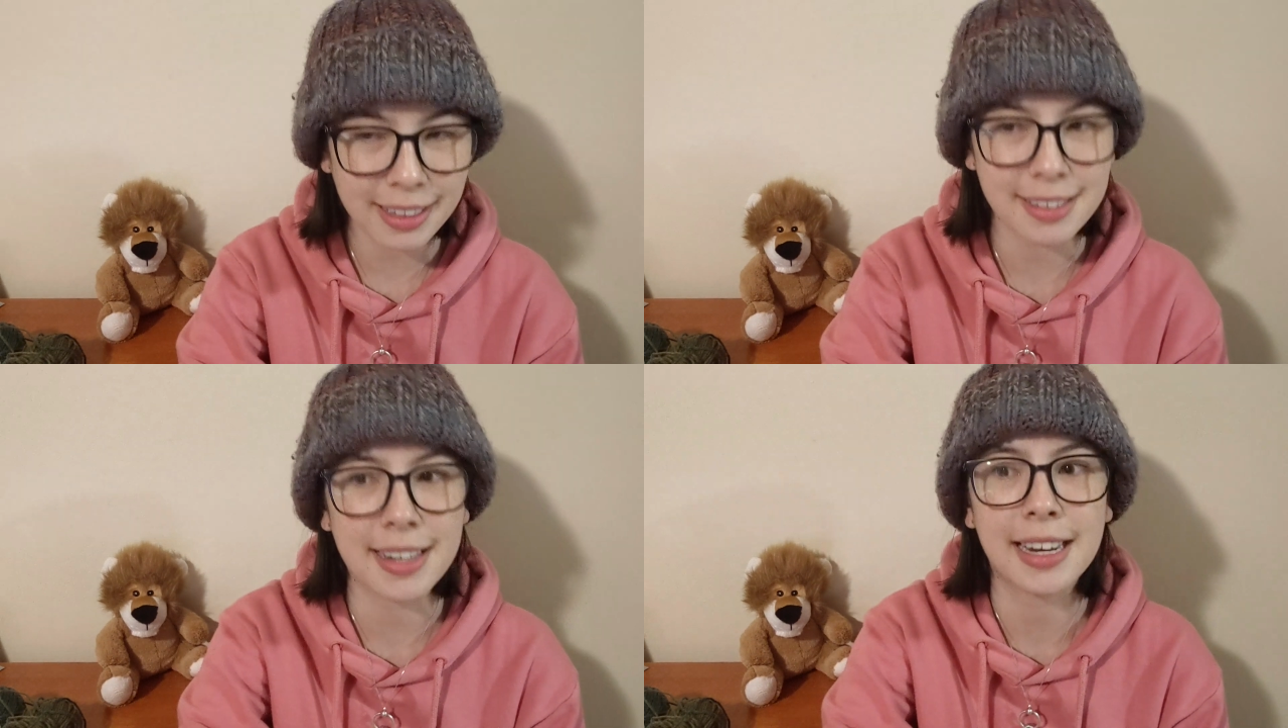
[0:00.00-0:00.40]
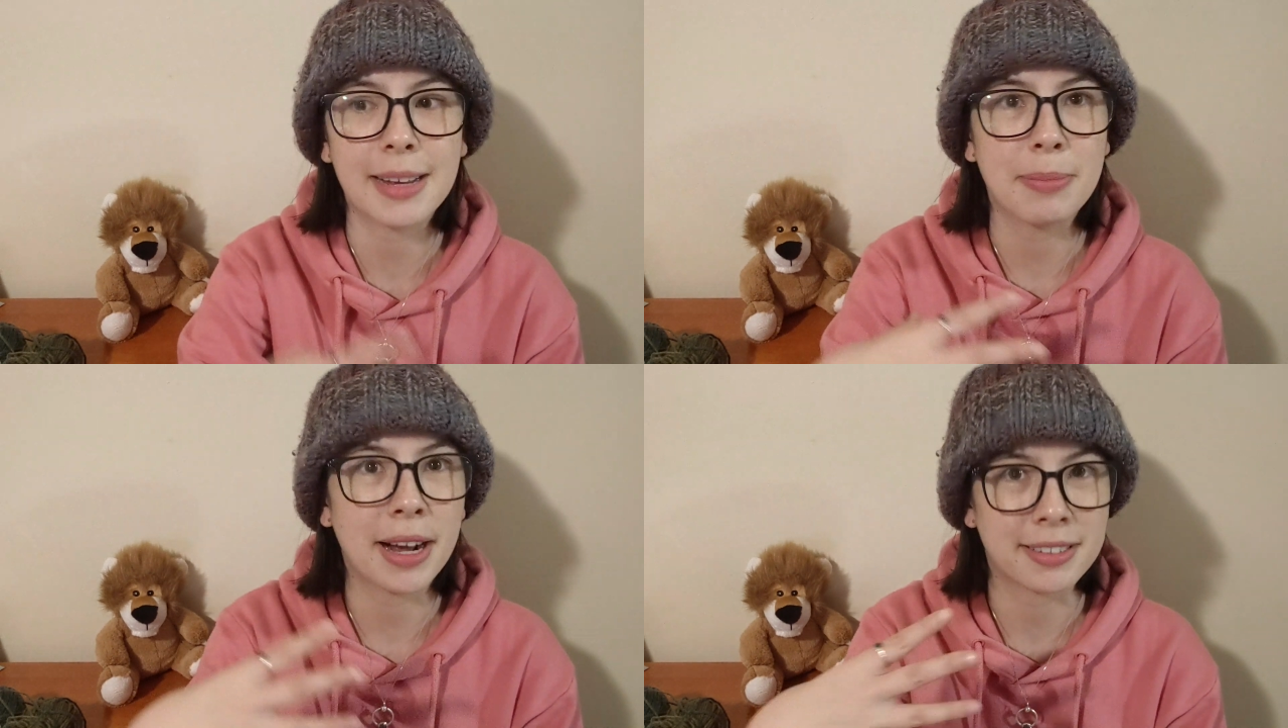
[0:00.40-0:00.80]
because then it
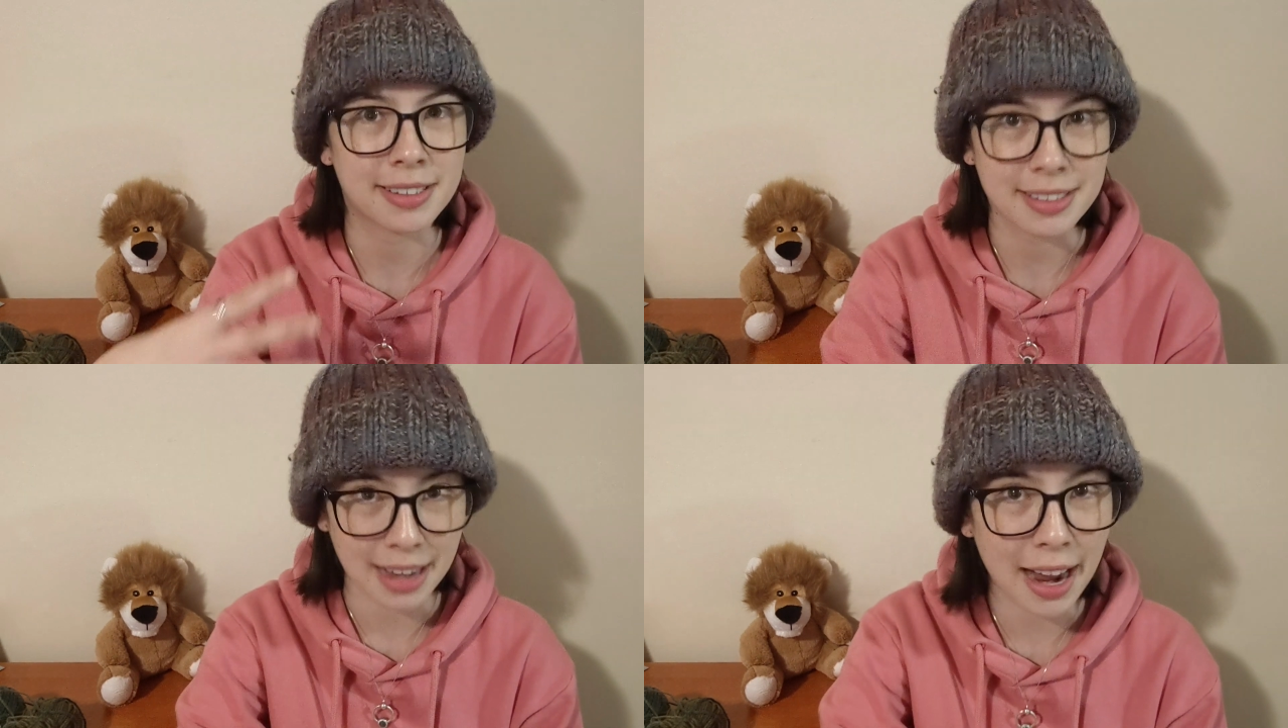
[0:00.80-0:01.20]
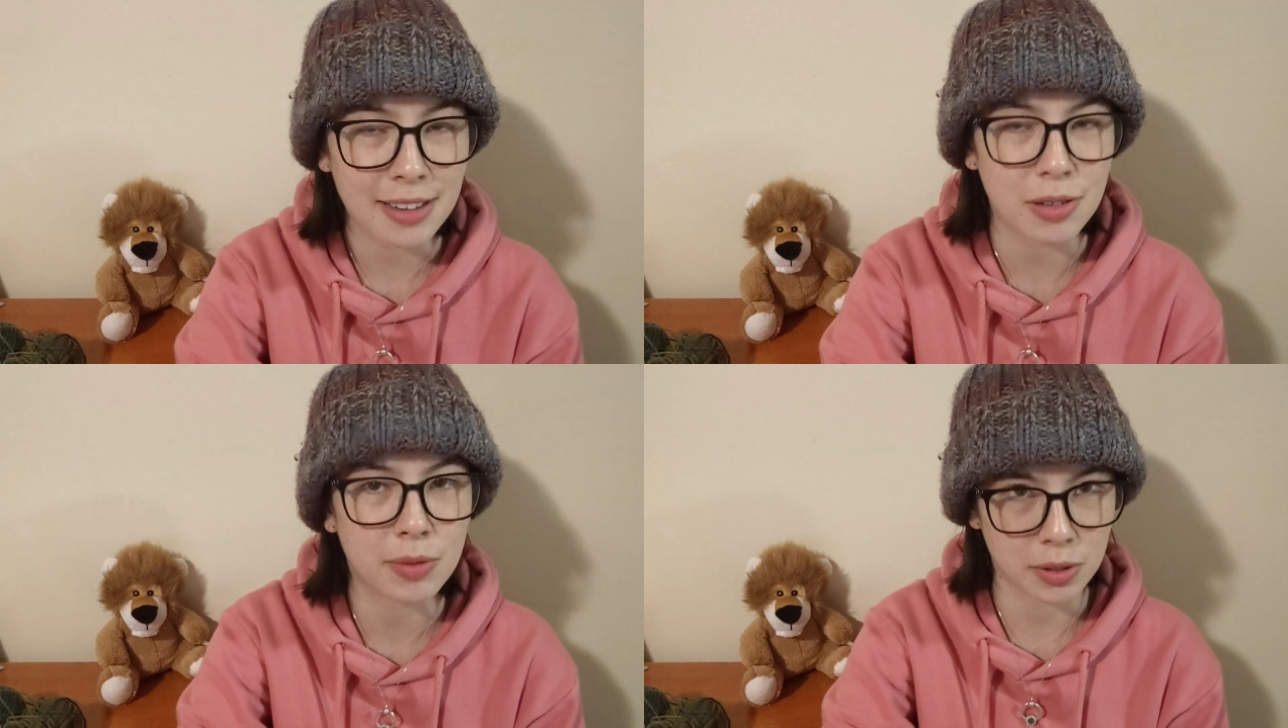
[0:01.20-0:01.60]
impacts the
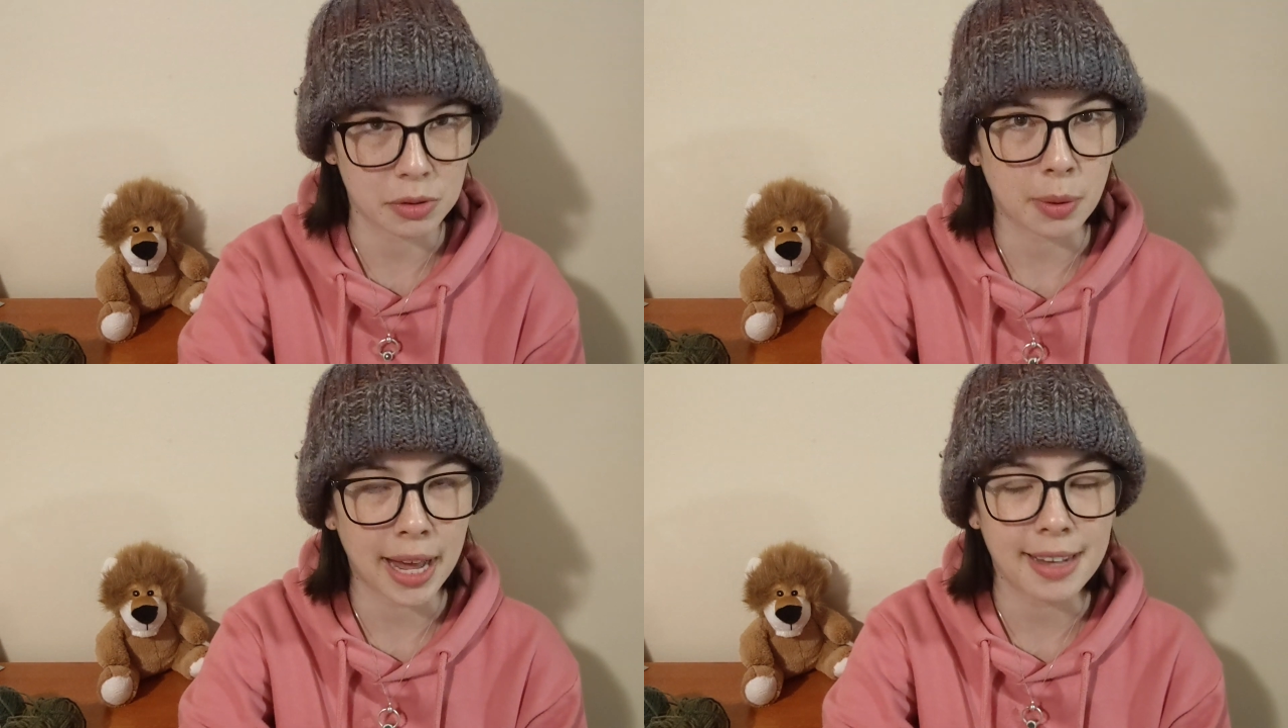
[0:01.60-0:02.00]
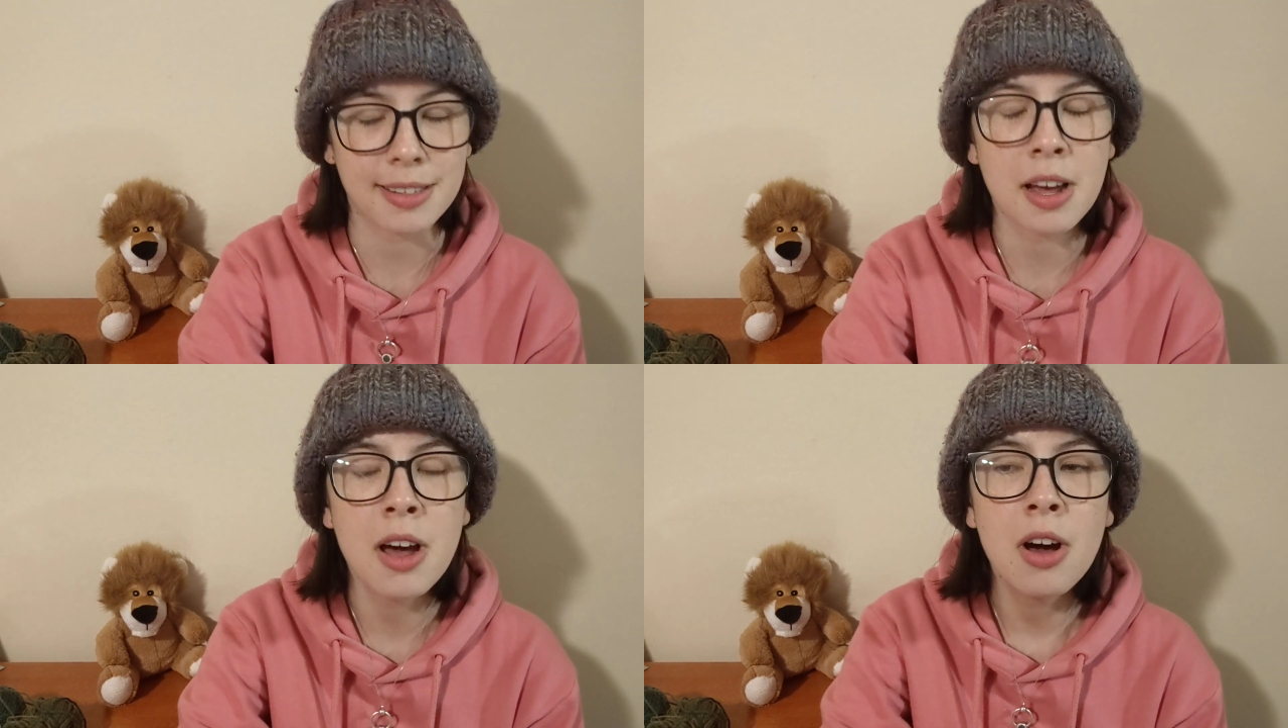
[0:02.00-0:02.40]
size of the squares
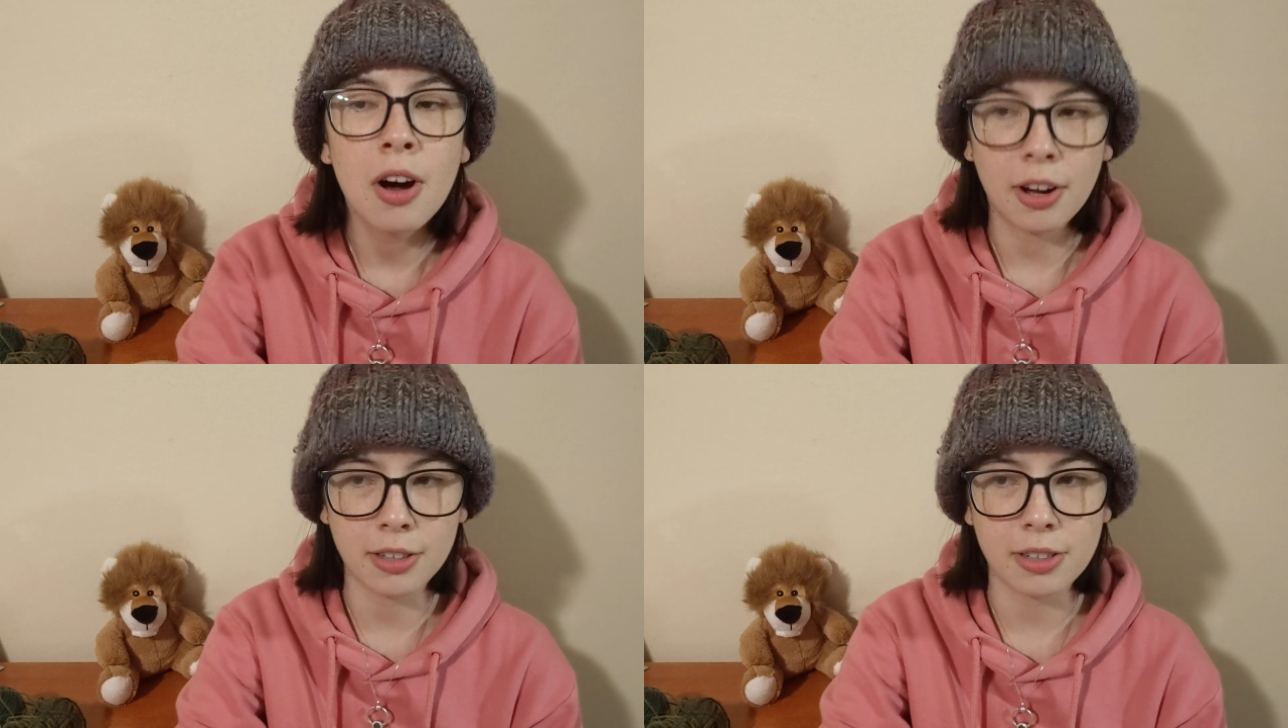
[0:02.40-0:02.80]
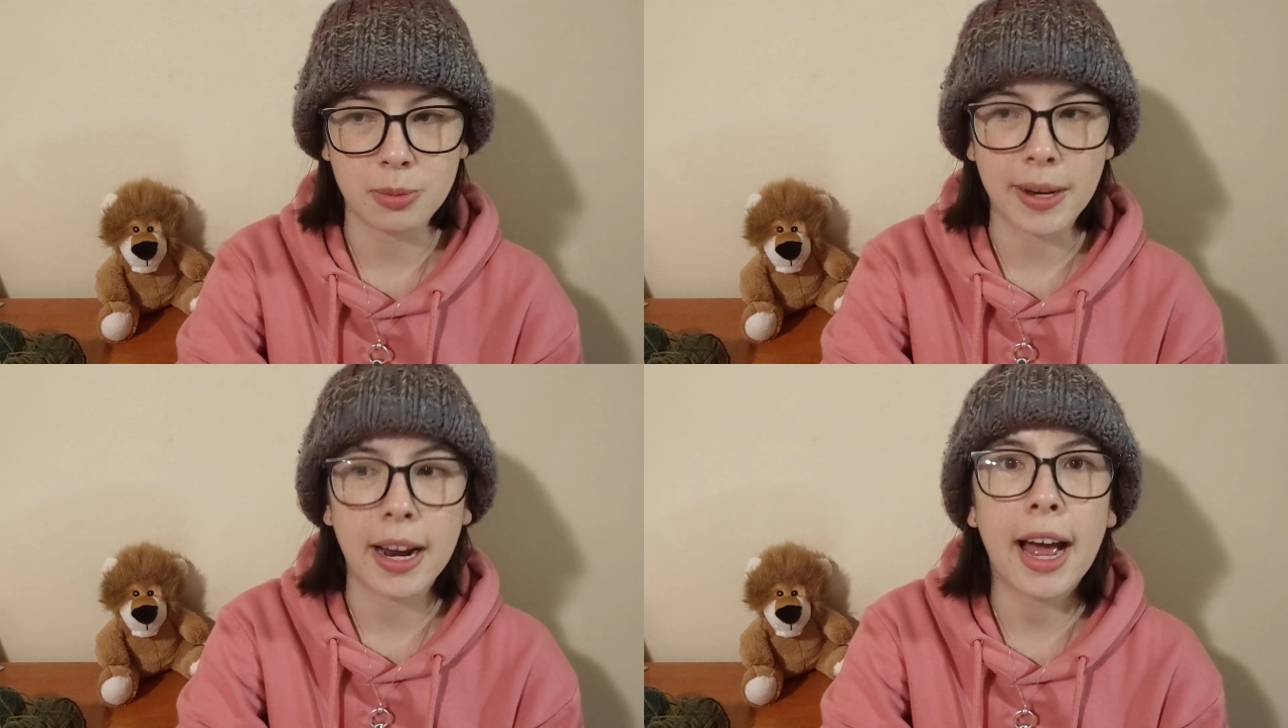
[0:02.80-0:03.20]
on the
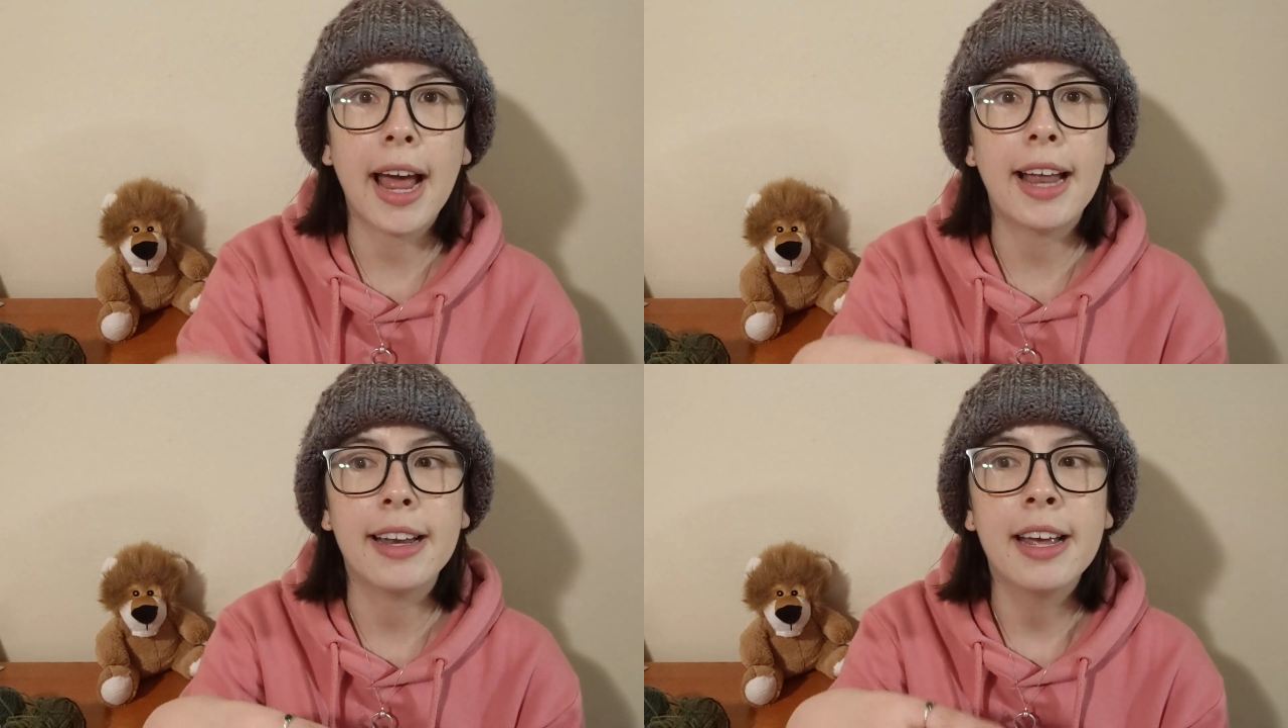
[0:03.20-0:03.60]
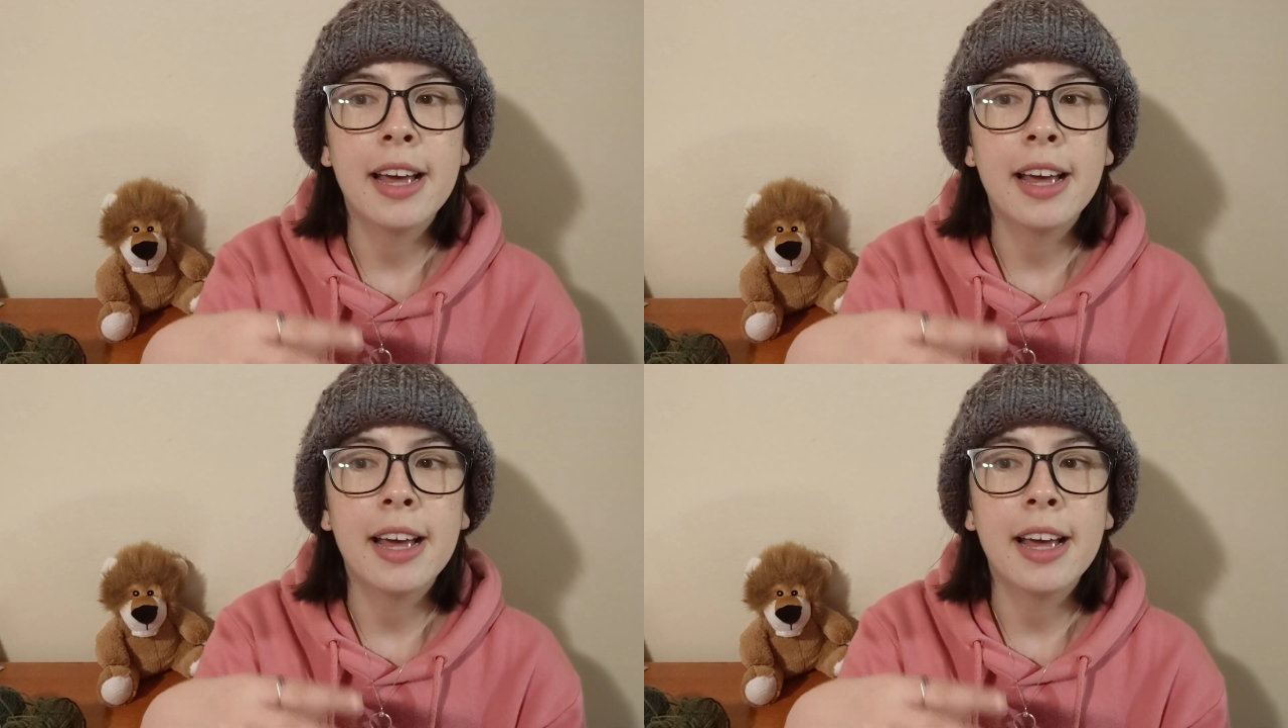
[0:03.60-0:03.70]
sweater, and